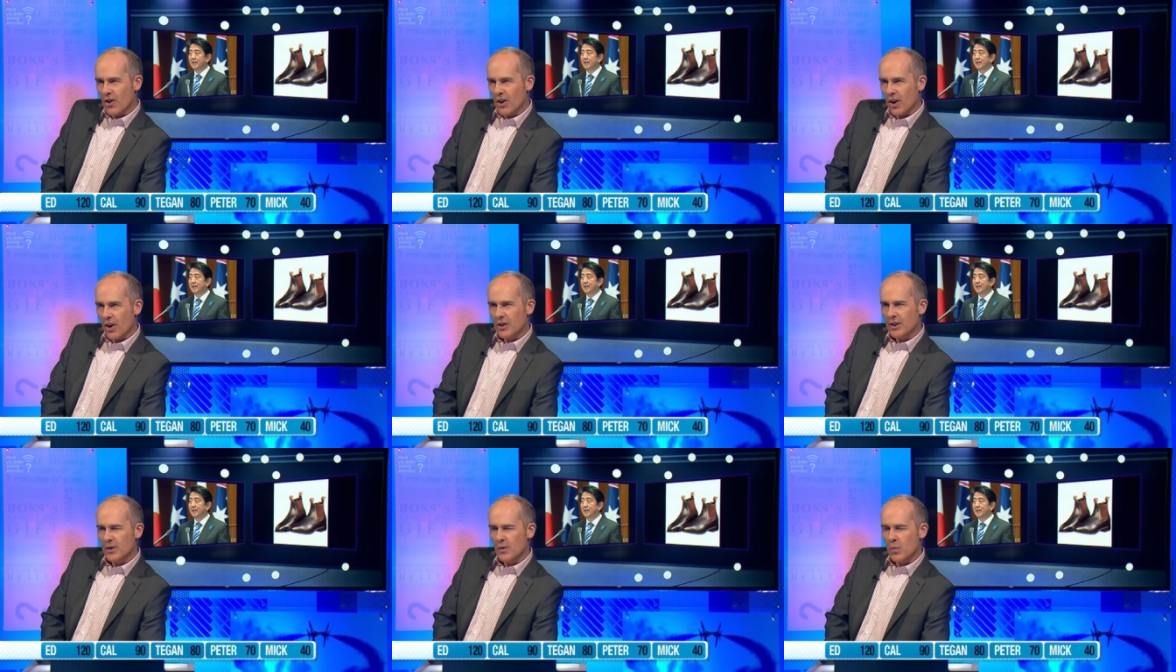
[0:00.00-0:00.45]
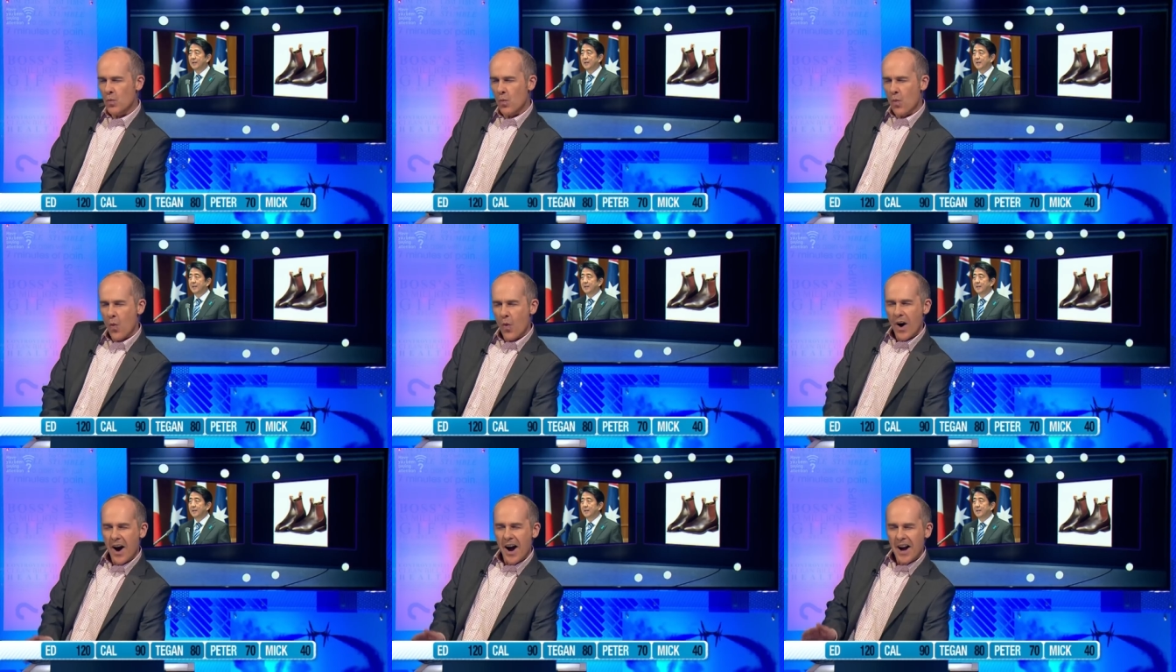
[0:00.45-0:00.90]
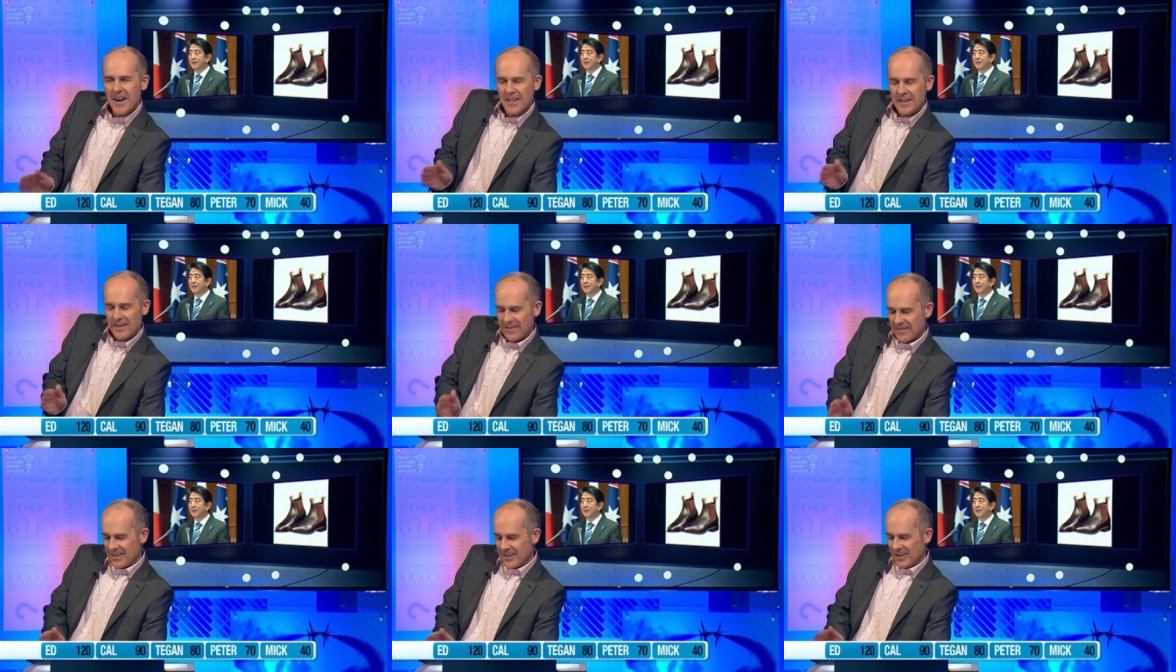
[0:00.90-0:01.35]
close, and why do
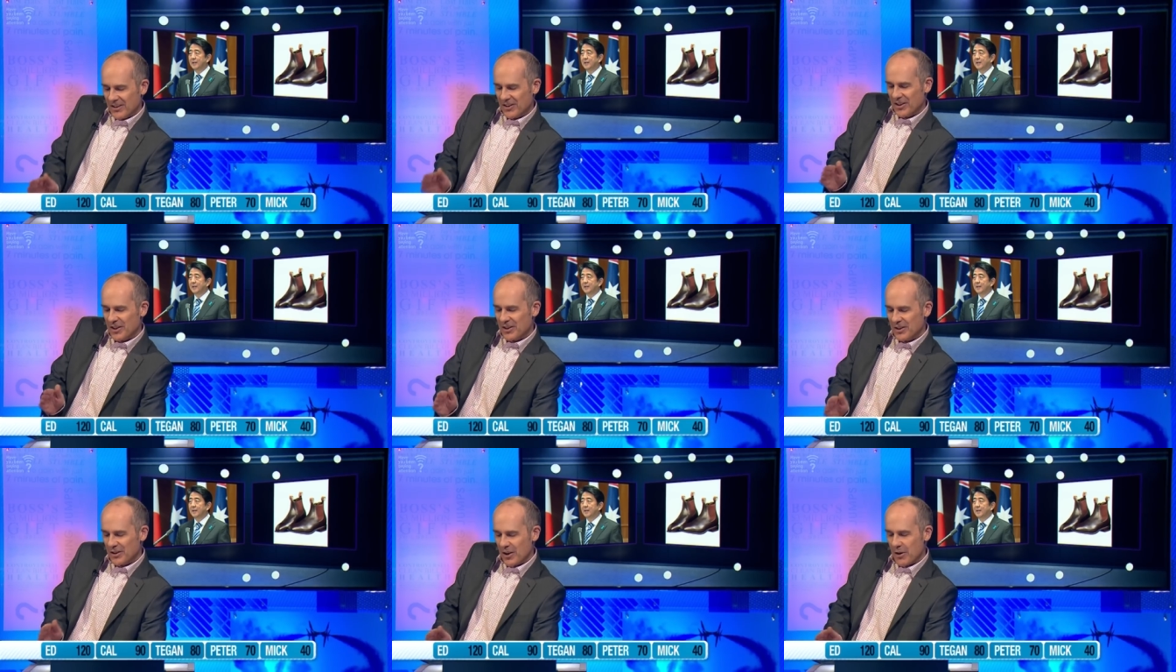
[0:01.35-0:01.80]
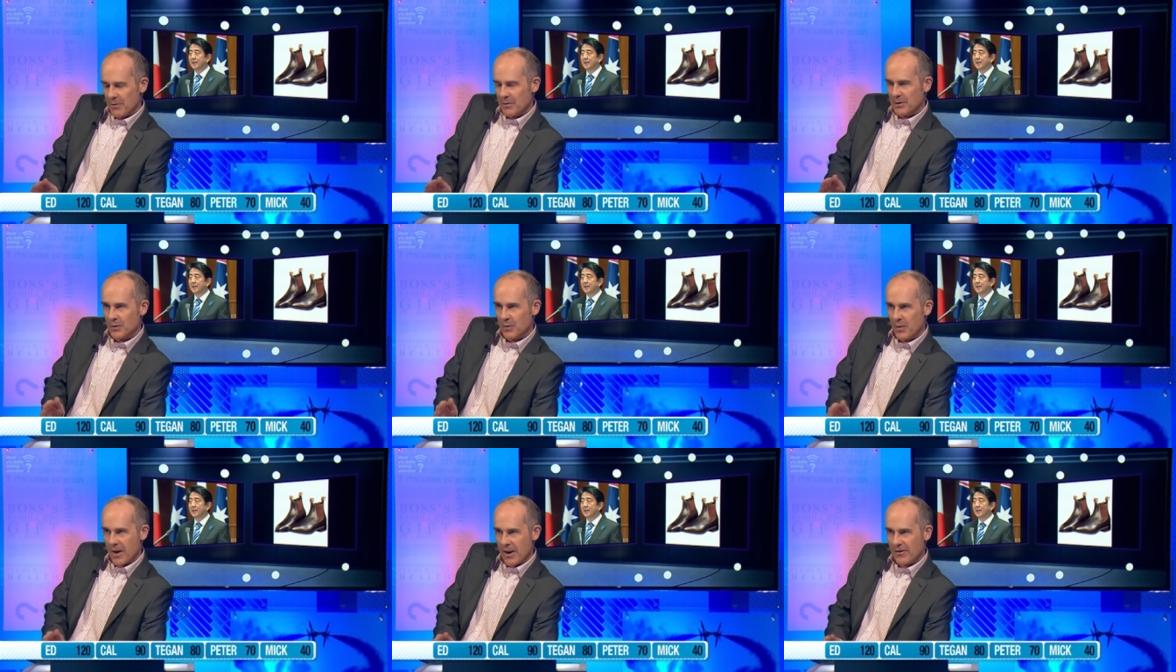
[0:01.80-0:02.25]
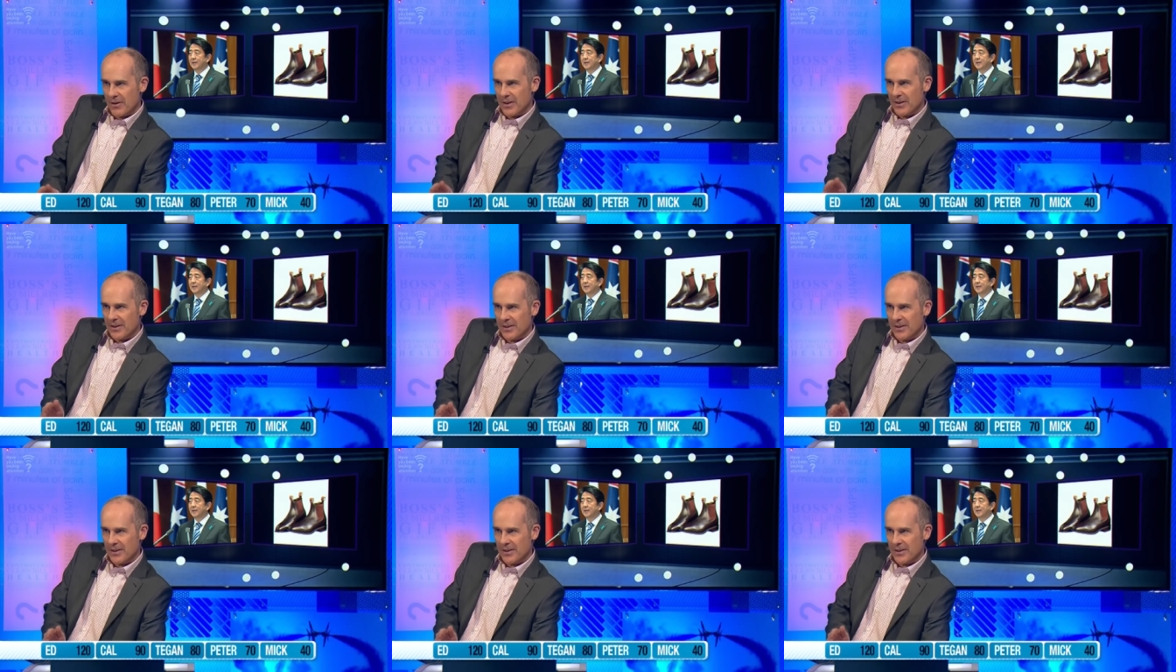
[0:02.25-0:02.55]
you think Shinzo was wearing